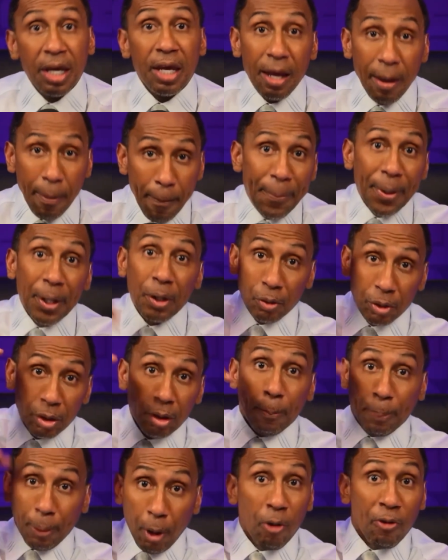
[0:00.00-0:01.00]
It built the
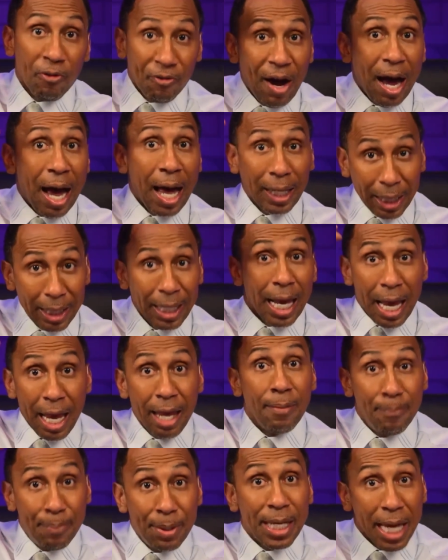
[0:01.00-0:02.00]
profile of the
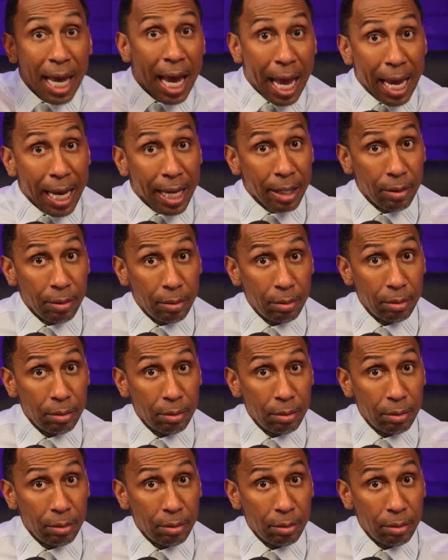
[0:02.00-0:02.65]
NBA